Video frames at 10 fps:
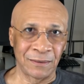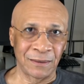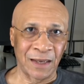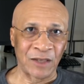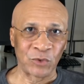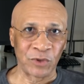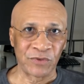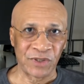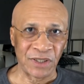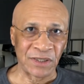As we've
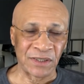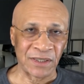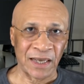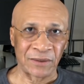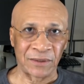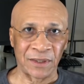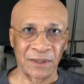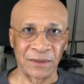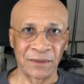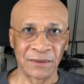seen
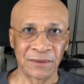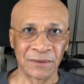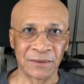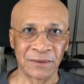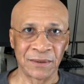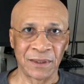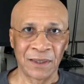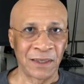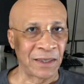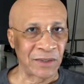Saturday,
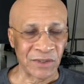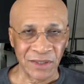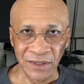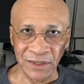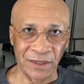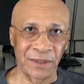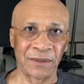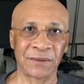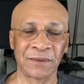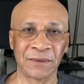it's clear
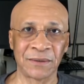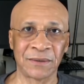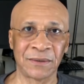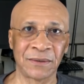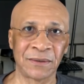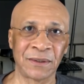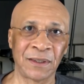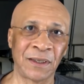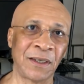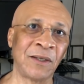
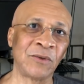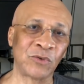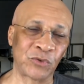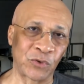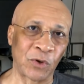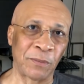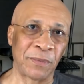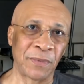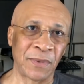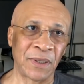Trump
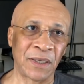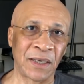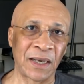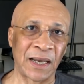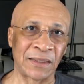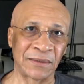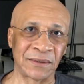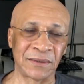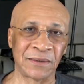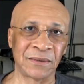
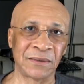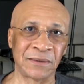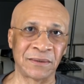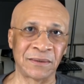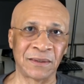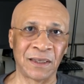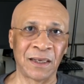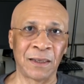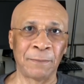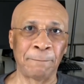has
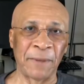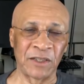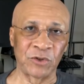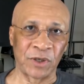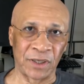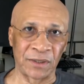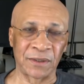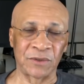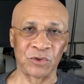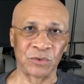major health
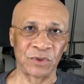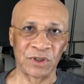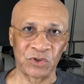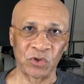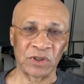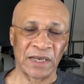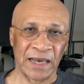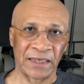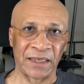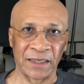issues. He's just
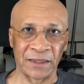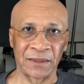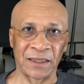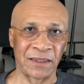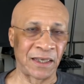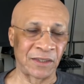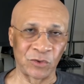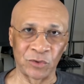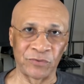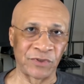hiding it. And he has
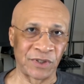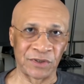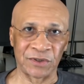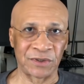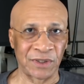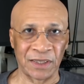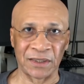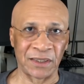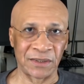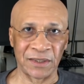good physicians that
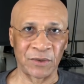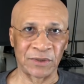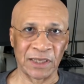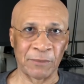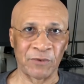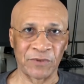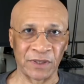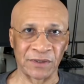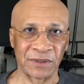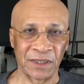they stay on top of
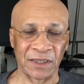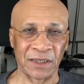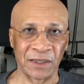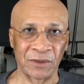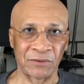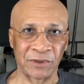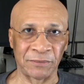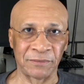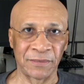things, they're taking care of him.